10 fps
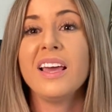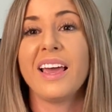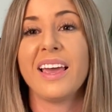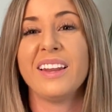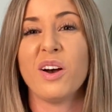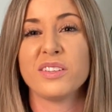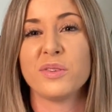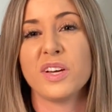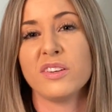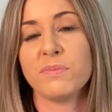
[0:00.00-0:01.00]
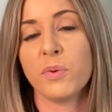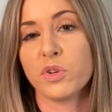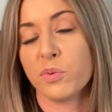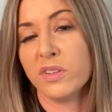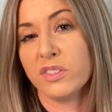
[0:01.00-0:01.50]
and it also tells me
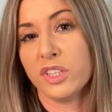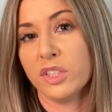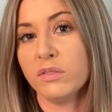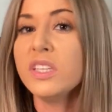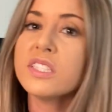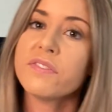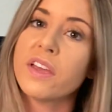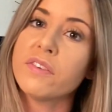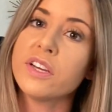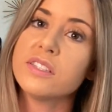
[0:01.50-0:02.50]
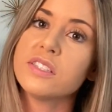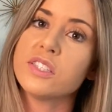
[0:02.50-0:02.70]
which ones are your least favorites.